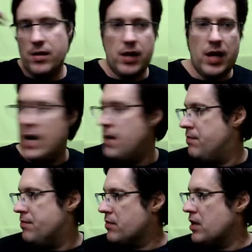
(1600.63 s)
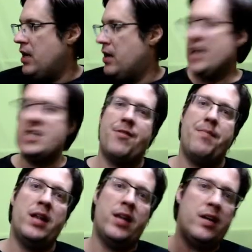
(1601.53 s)
In Age of
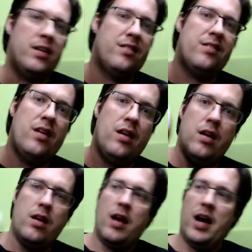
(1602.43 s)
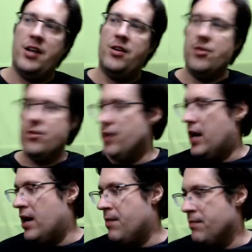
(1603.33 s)
Rebellion, it's are you
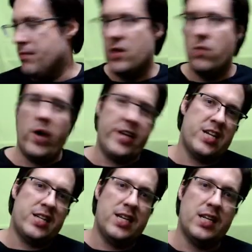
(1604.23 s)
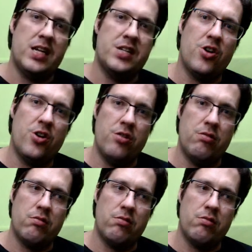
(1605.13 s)
Wedge Antilles, who